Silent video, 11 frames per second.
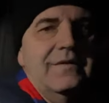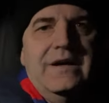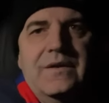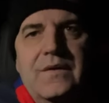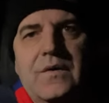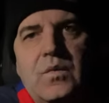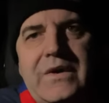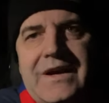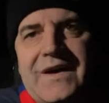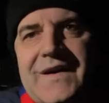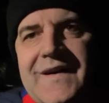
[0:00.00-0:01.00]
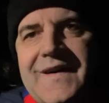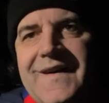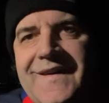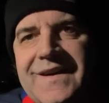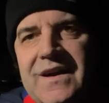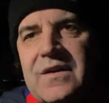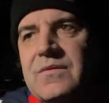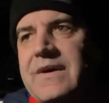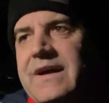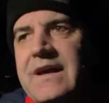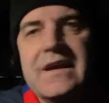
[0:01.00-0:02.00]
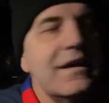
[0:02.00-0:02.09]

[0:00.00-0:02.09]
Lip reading: Well, we are on our way